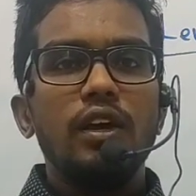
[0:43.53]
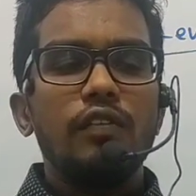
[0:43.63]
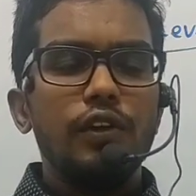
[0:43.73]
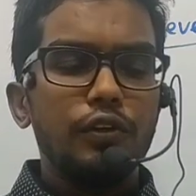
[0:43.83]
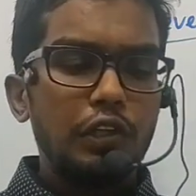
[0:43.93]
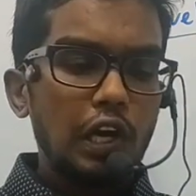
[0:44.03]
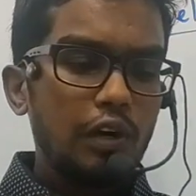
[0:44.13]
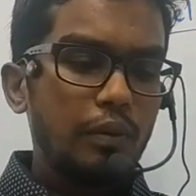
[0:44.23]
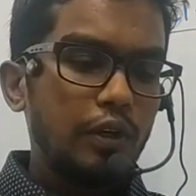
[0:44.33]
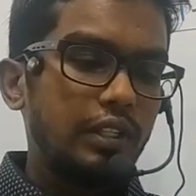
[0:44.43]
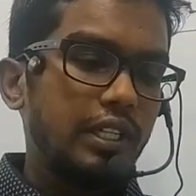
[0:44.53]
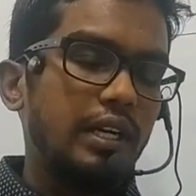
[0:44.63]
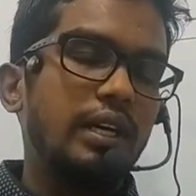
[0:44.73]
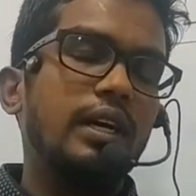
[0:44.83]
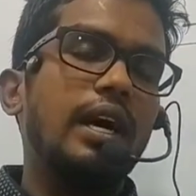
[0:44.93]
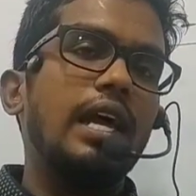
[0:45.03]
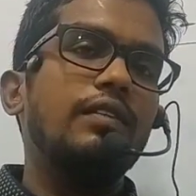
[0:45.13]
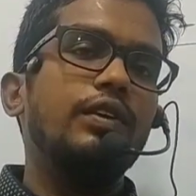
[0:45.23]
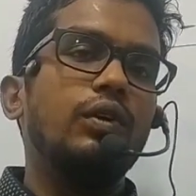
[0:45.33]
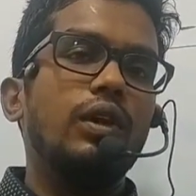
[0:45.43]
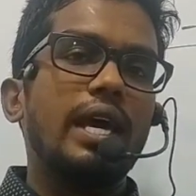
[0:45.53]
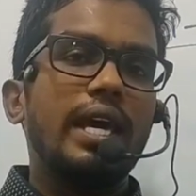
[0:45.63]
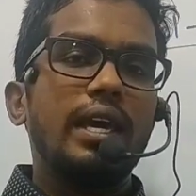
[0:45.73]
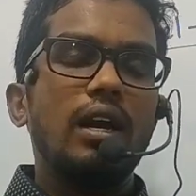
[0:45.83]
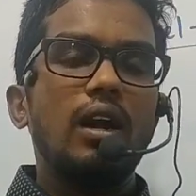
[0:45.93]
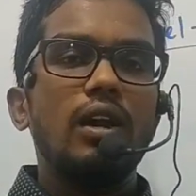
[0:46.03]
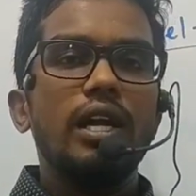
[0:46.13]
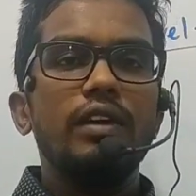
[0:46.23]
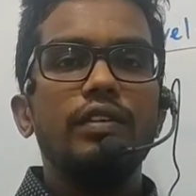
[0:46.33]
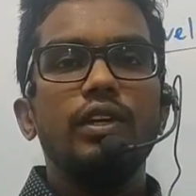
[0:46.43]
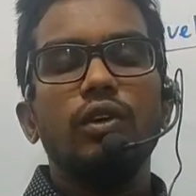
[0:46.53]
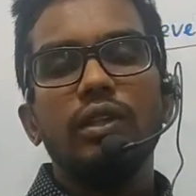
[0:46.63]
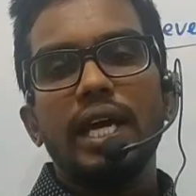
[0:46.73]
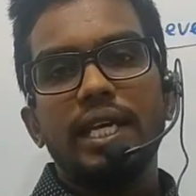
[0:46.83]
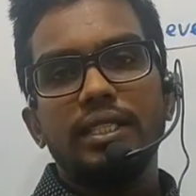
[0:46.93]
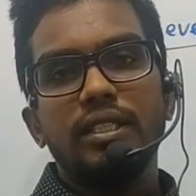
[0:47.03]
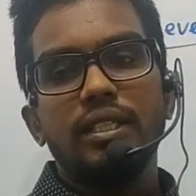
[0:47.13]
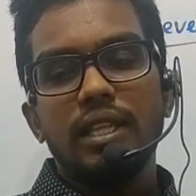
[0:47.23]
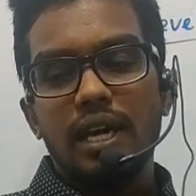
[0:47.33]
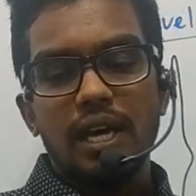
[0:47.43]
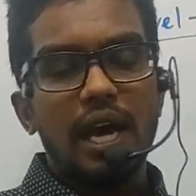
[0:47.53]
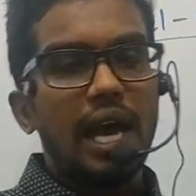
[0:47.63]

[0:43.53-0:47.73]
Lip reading: When you talk about the alveoli, already we know that the